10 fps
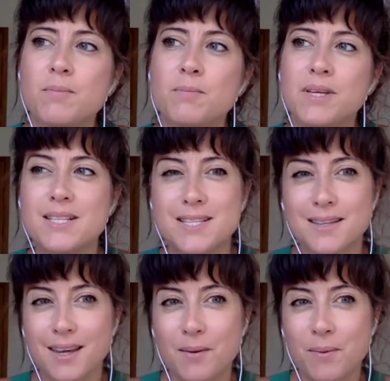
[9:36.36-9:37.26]
be
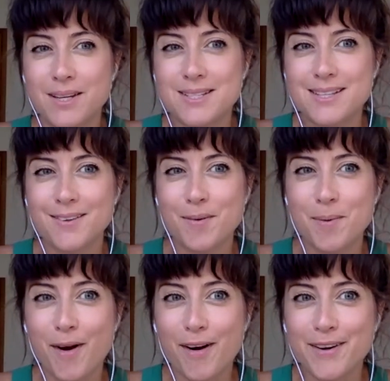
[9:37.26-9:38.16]
silly when it's a little
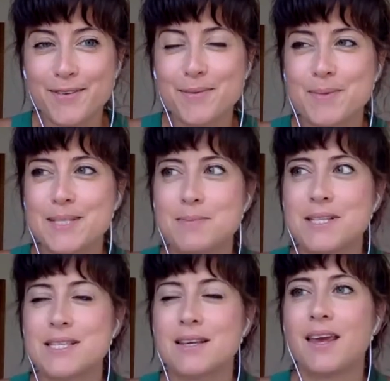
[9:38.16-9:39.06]
bit harder for me to
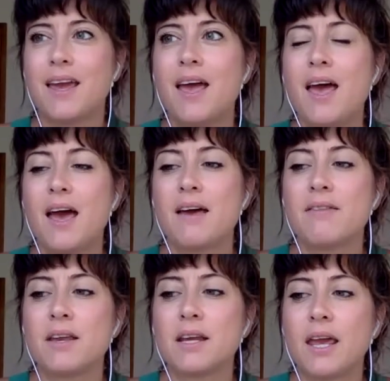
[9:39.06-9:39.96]
be silly.
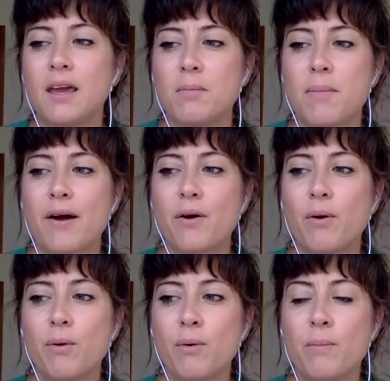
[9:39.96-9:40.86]
And then came back
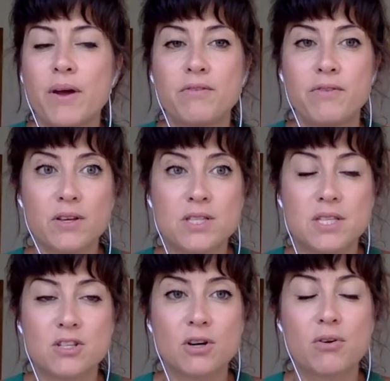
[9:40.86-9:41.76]
home and felt
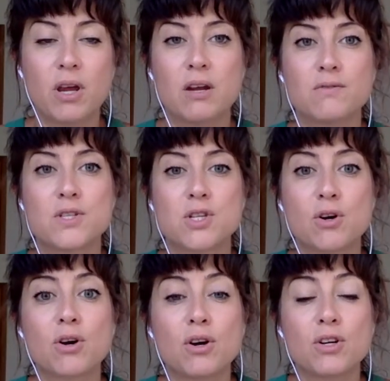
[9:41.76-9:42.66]
such a creative
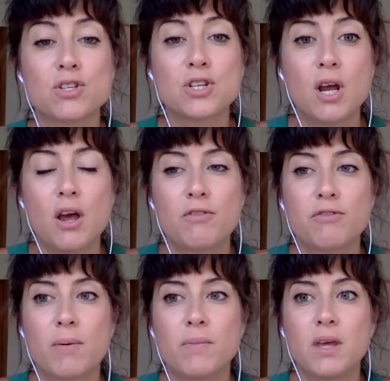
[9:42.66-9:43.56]
surge
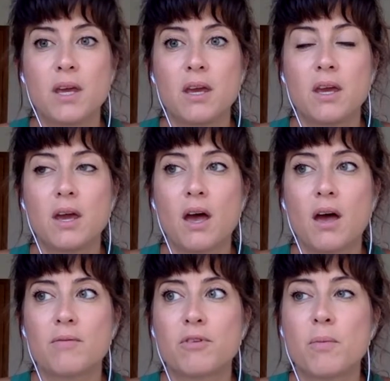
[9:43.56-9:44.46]
from
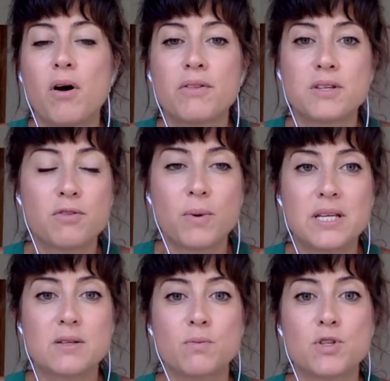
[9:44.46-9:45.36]
all the different
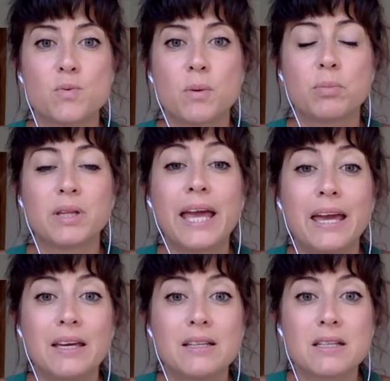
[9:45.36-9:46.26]
ways in which we
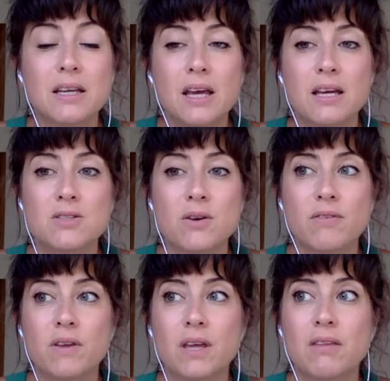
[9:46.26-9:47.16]
played. And so I
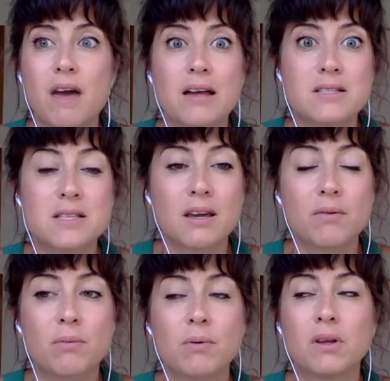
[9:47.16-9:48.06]
feel like that's like
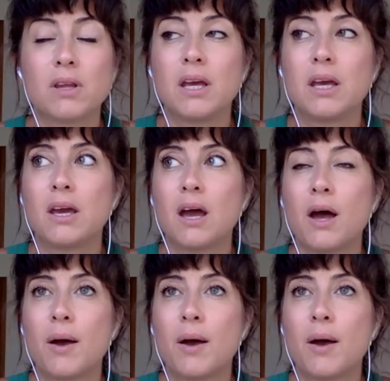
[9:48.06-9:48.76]
a really,